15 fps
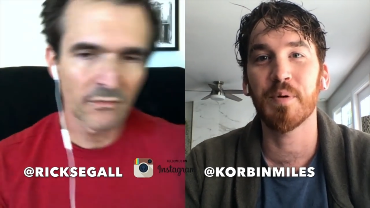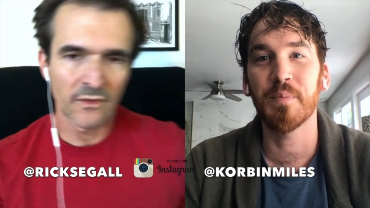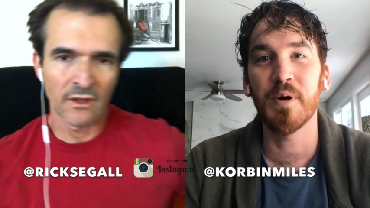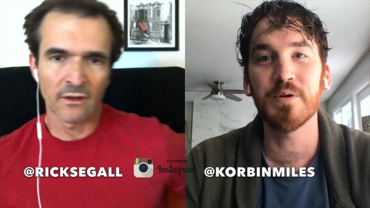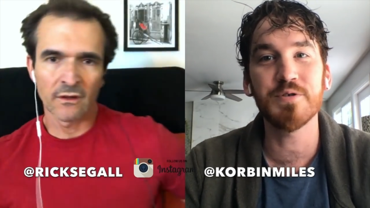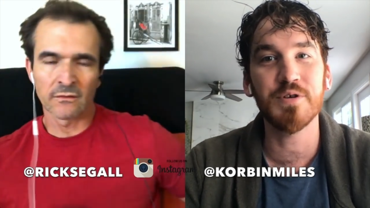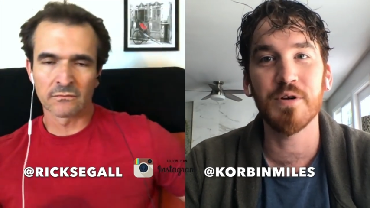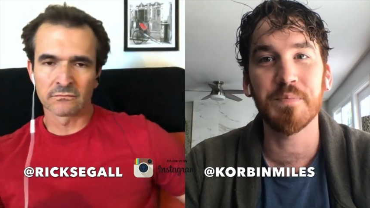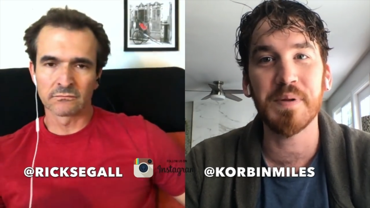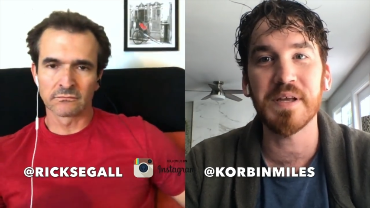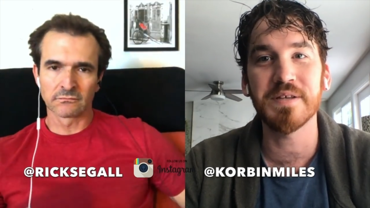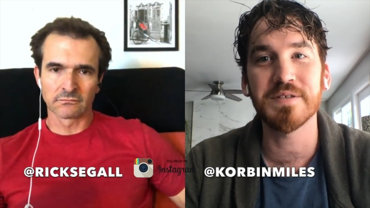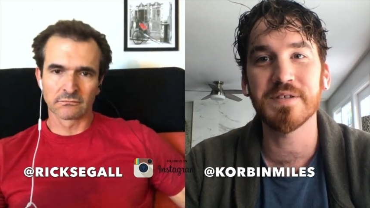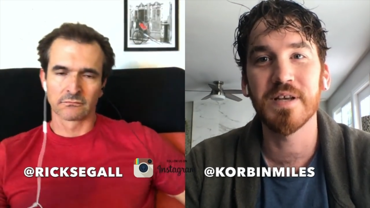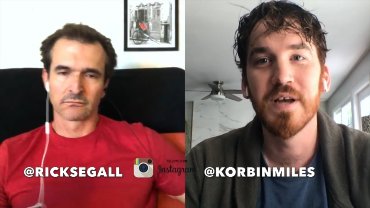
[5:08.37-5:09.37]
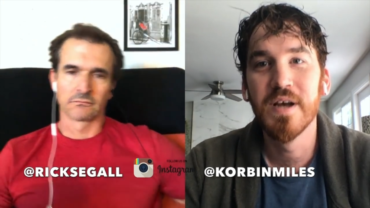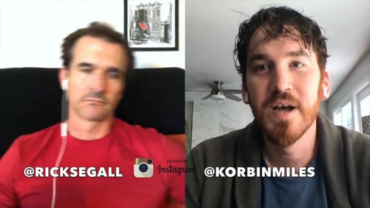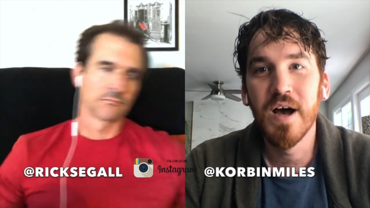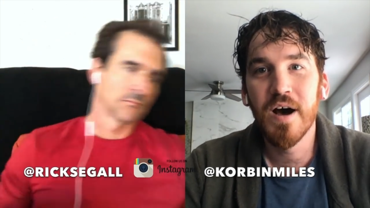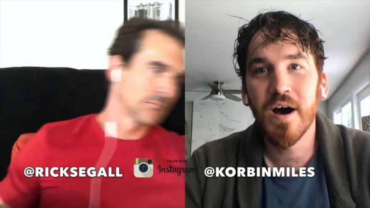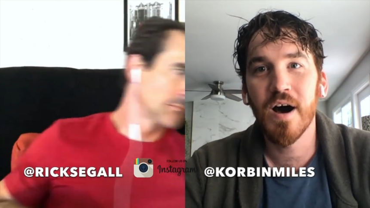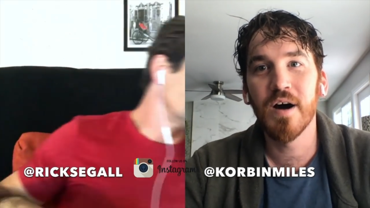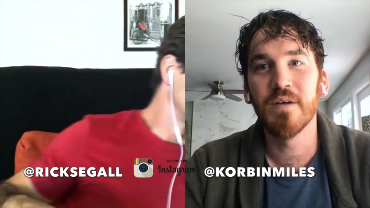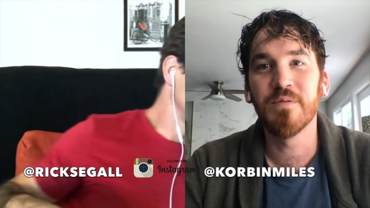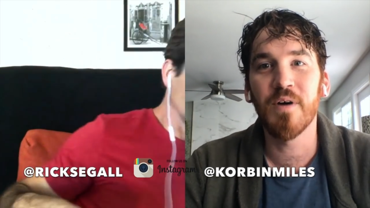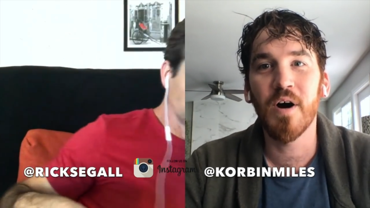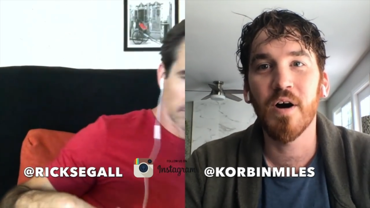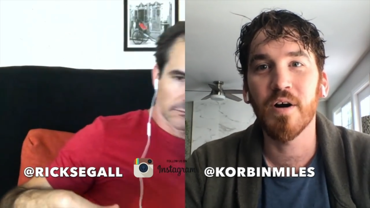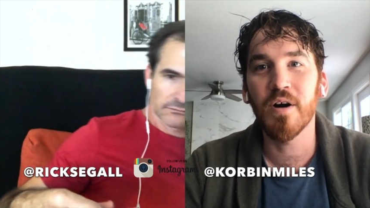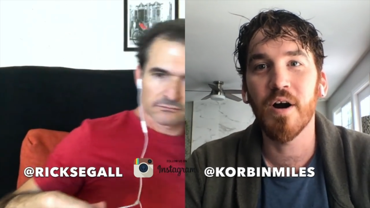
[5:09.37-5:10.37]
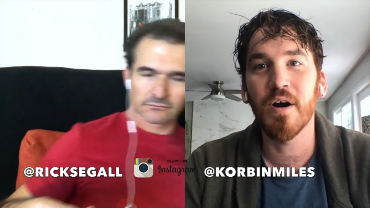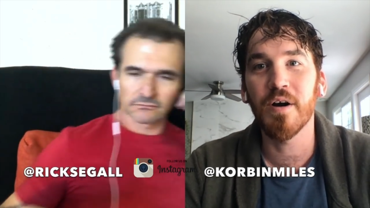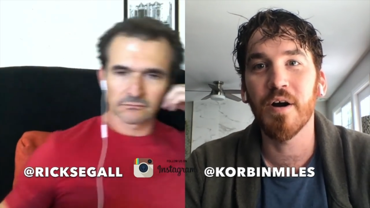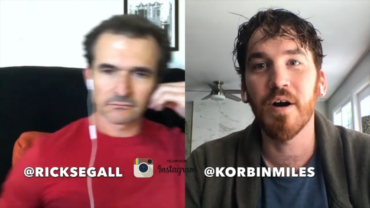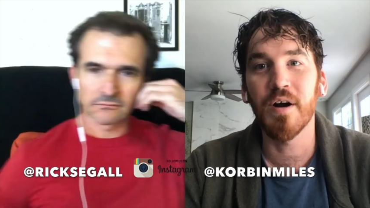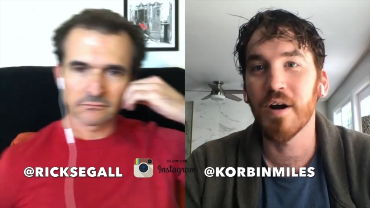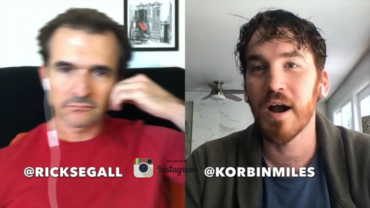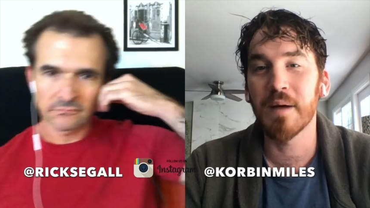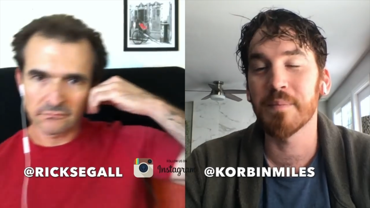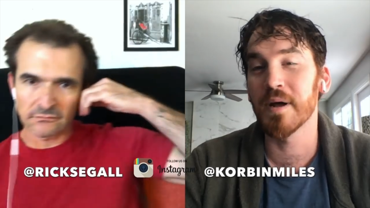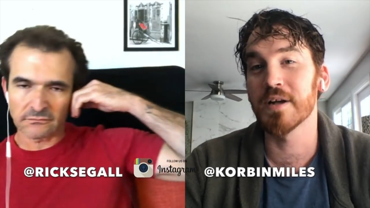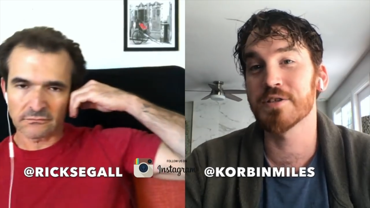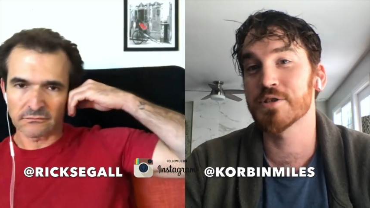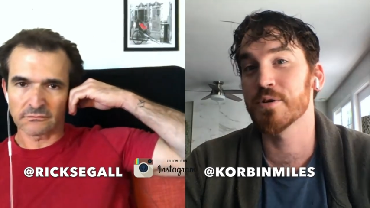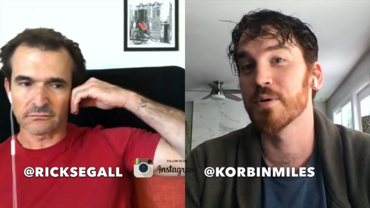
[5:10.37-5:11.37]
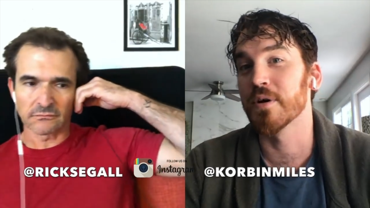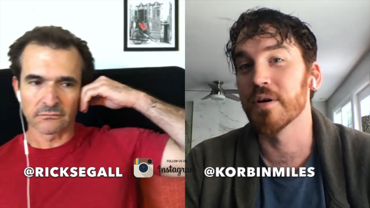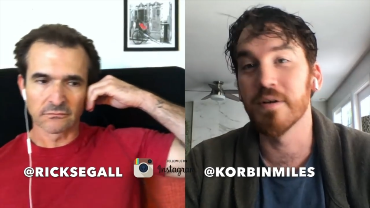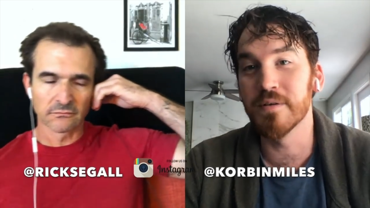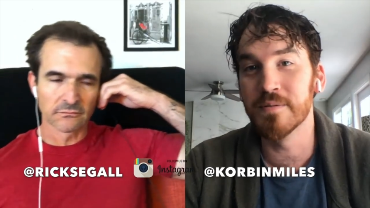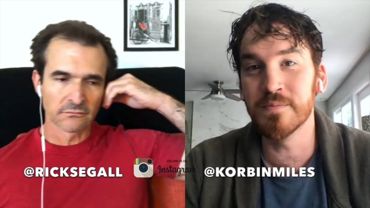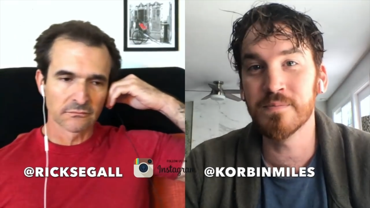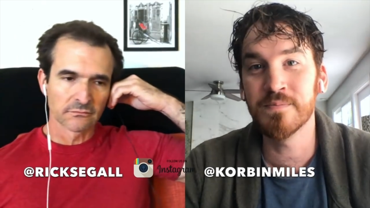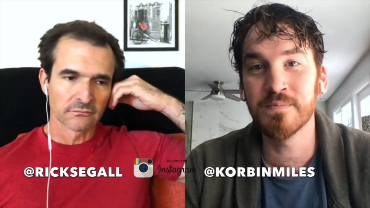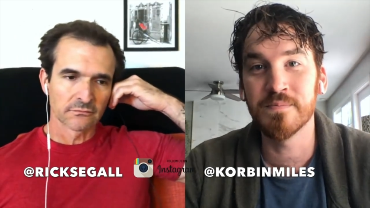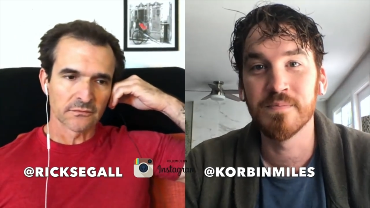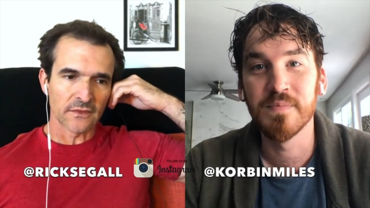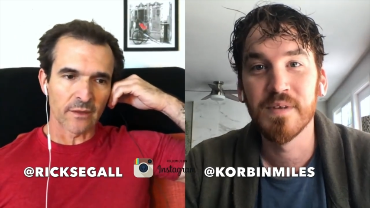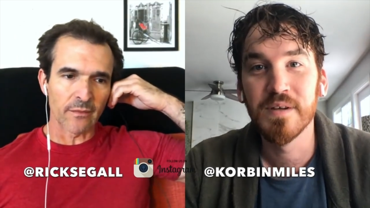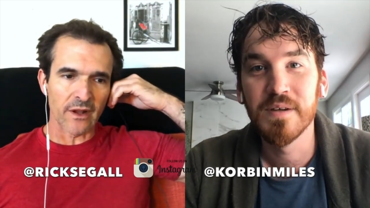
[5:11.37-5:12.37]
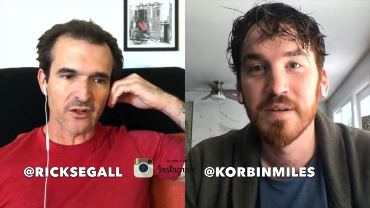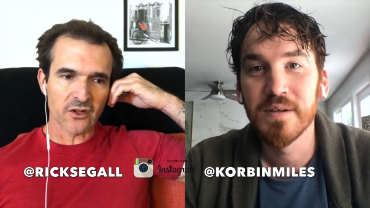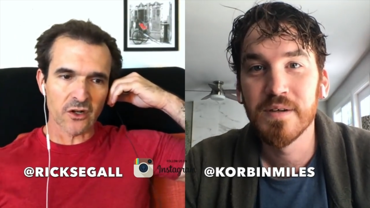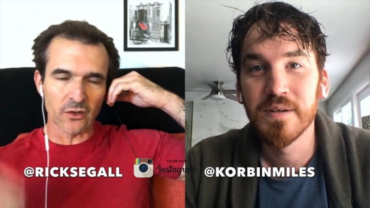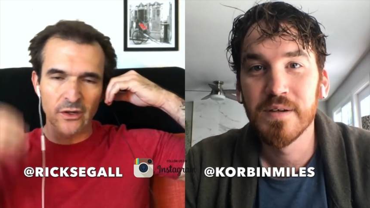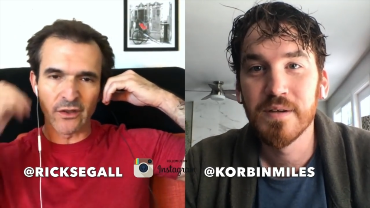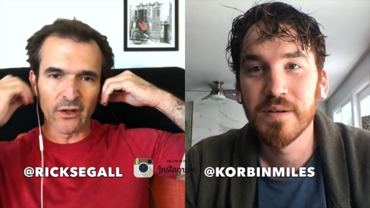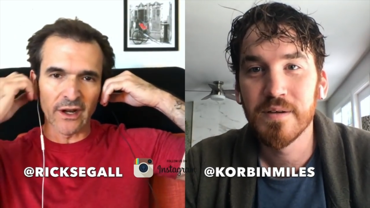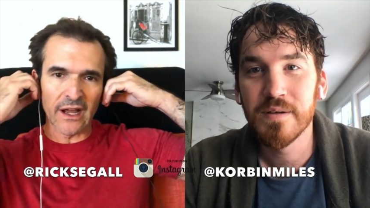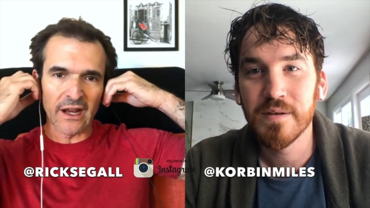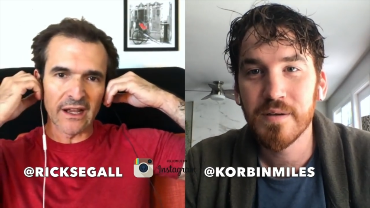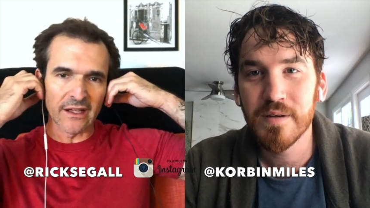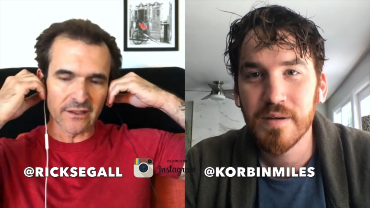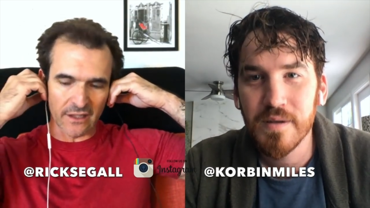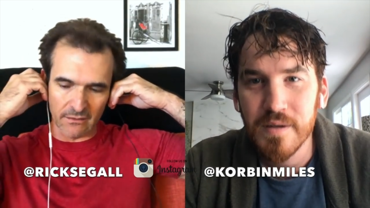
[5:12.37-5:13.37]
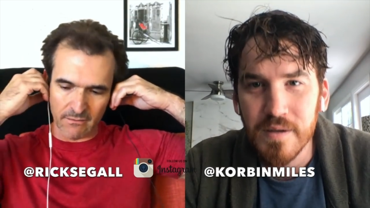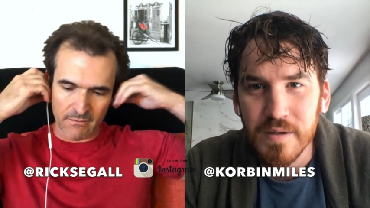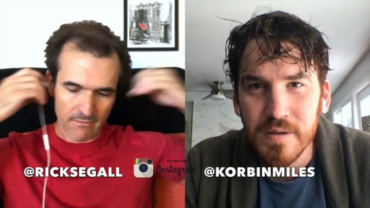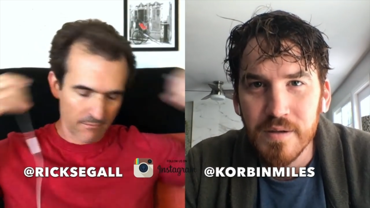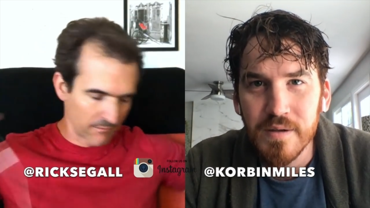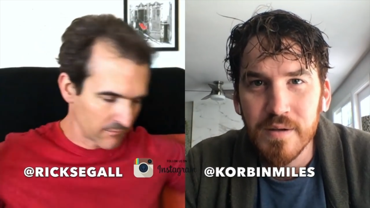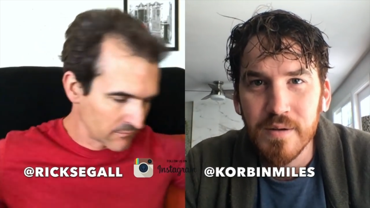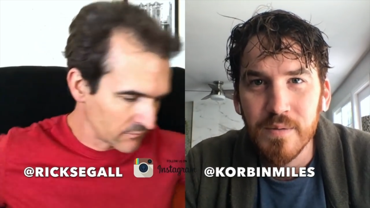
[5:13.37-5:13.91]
Speaker 1: promotional piece of RRR, I'm not sure.
Speaker 2: I'm not sure either. I got to get something.